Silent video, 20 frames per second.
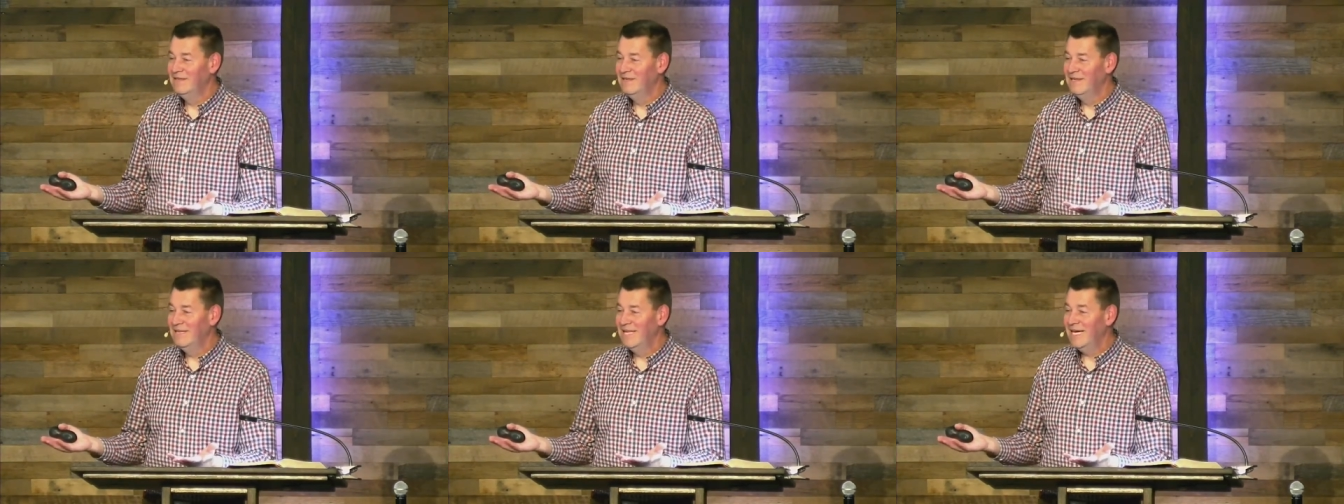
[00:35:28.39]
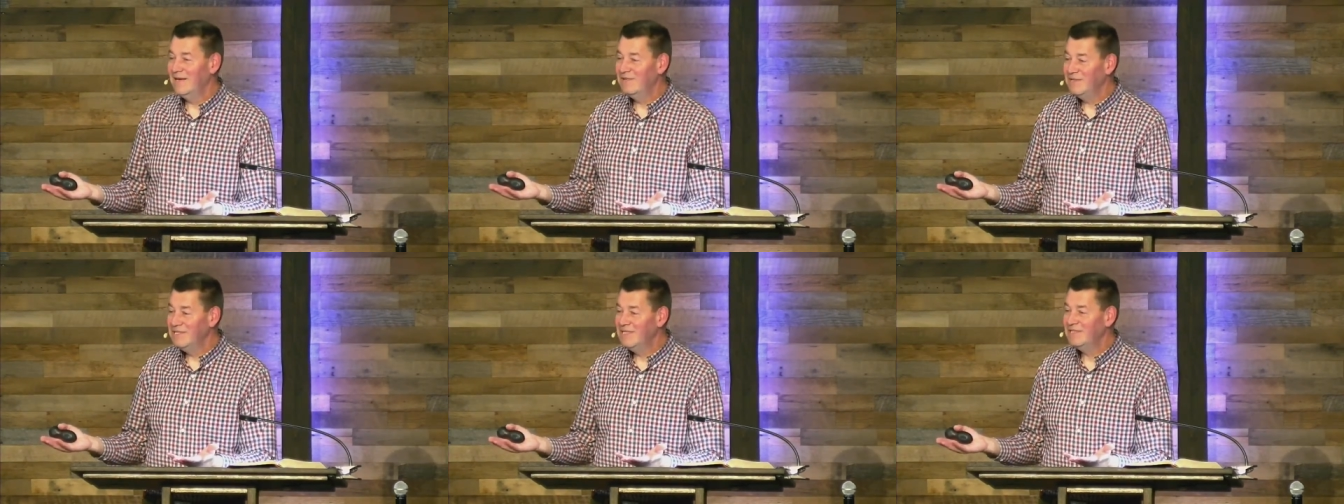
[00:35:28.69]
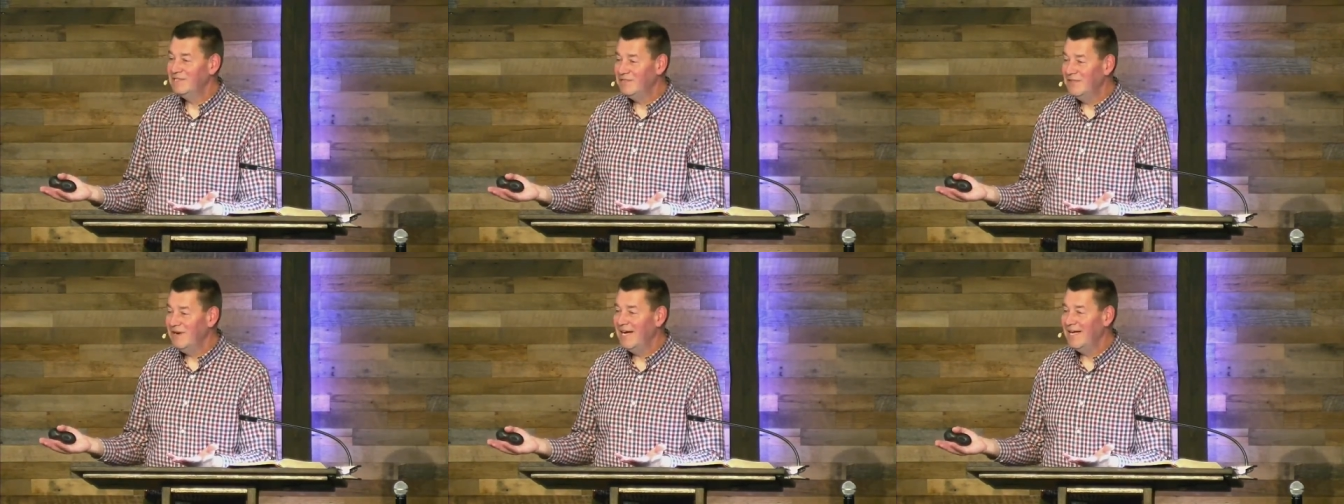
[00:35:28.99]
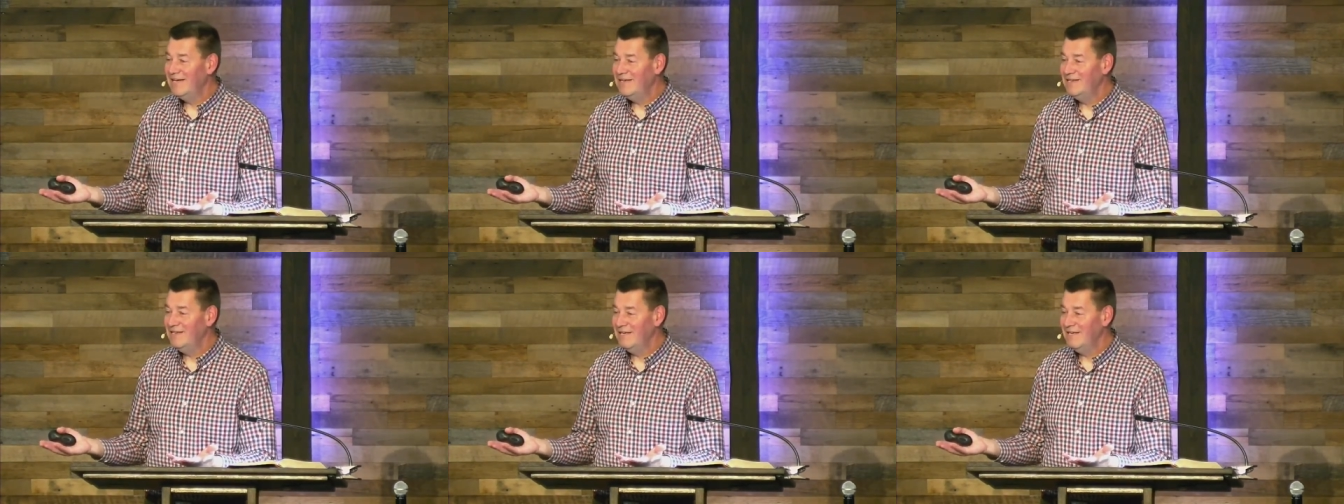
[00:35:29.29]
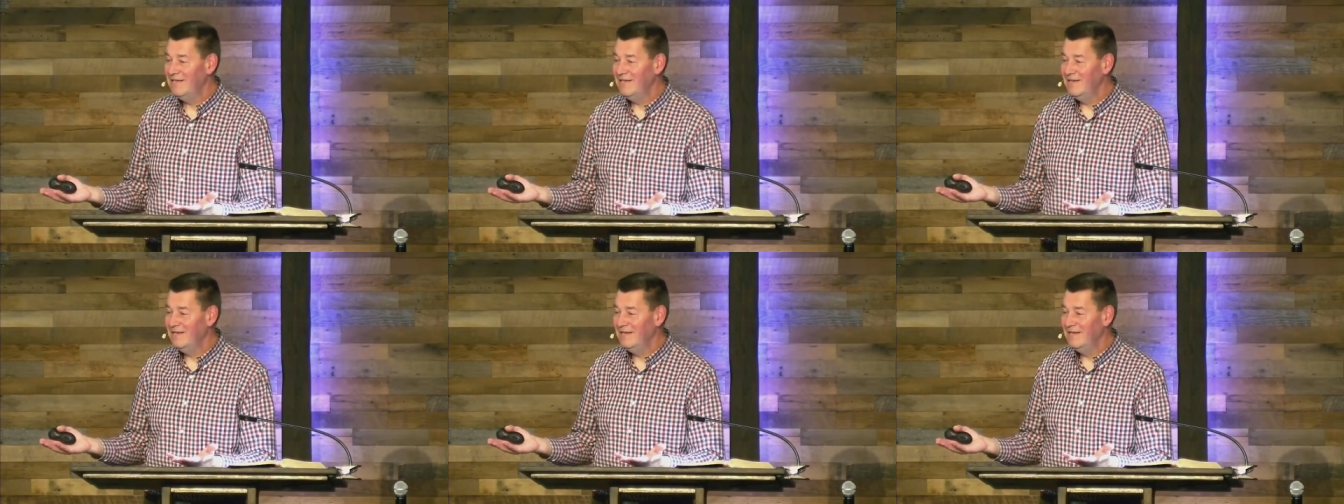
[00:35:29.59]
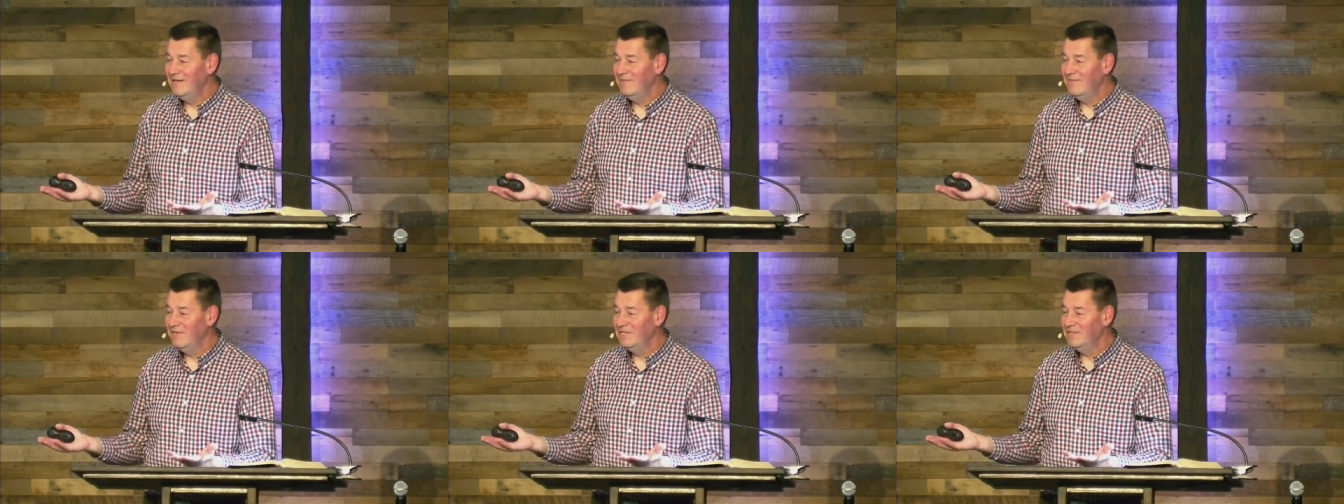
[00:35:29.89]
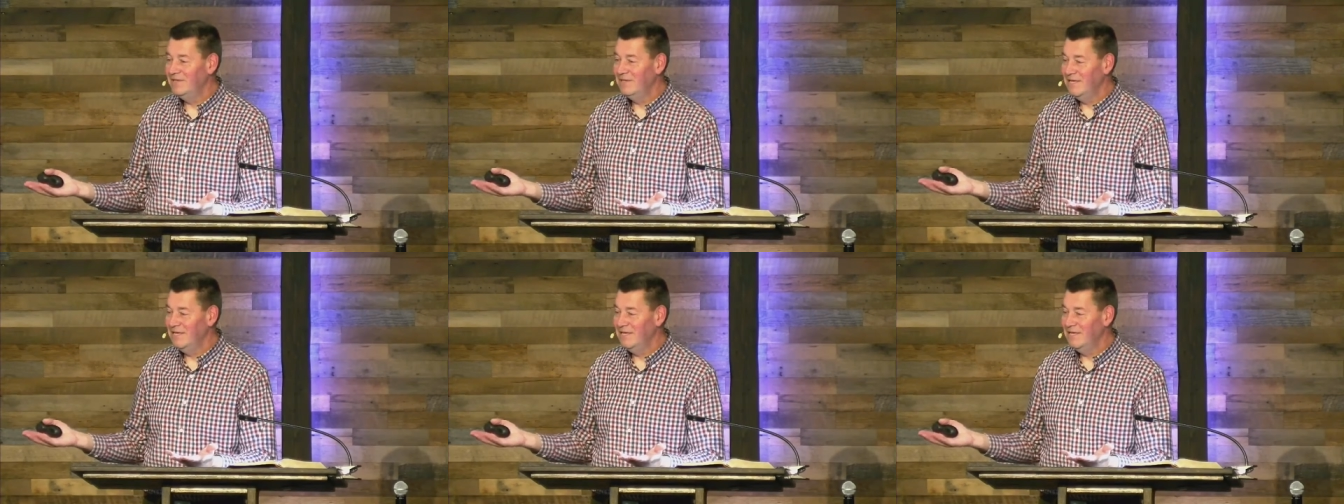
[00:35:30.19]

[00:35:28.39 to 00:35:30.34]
That was his strategy in mission.